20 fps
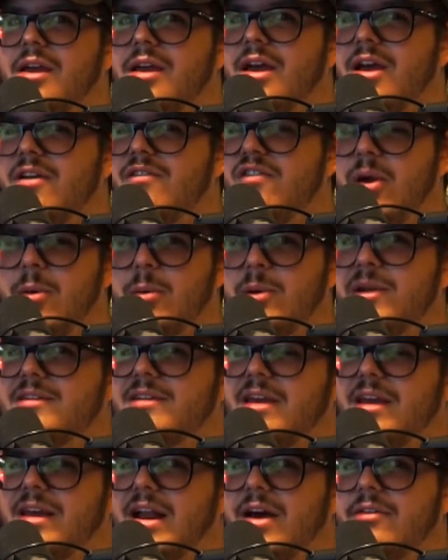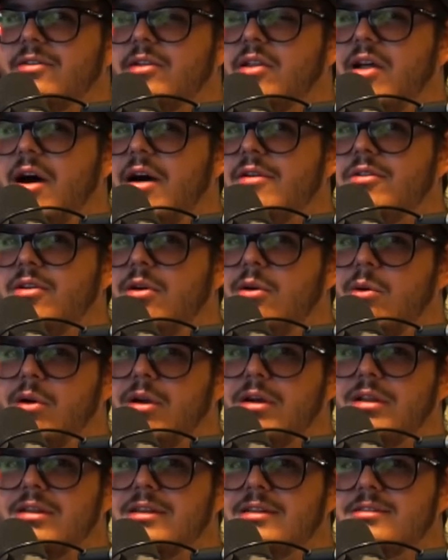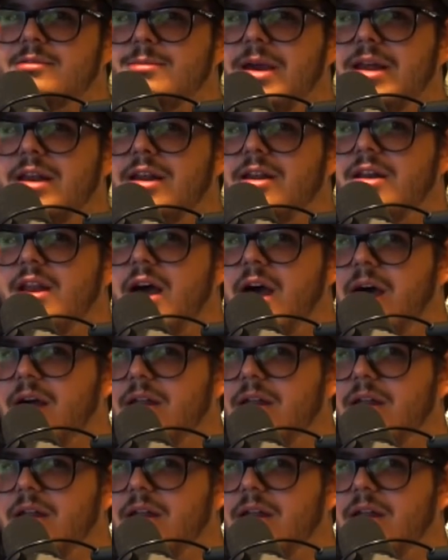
If they would have taken out the lava, or at least made it not